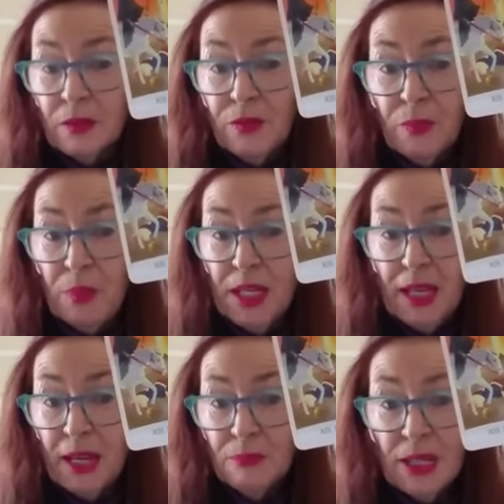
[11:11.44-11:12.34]
for big
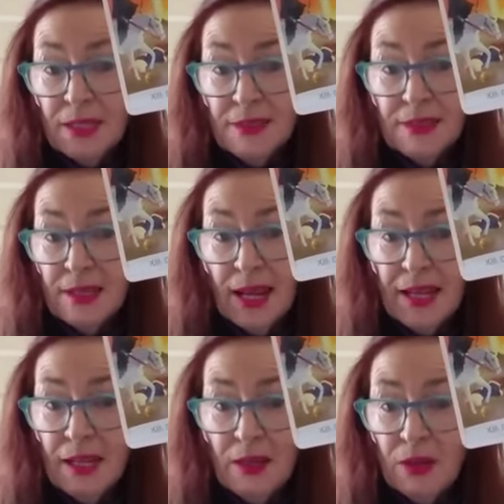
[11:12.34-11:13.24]
companies
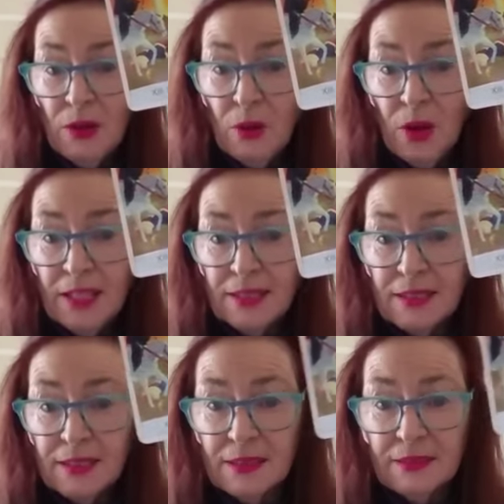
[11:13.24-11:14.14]
staying in the
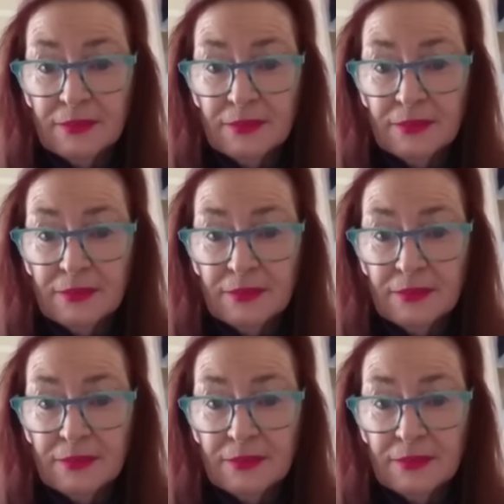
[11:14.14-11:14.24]
US.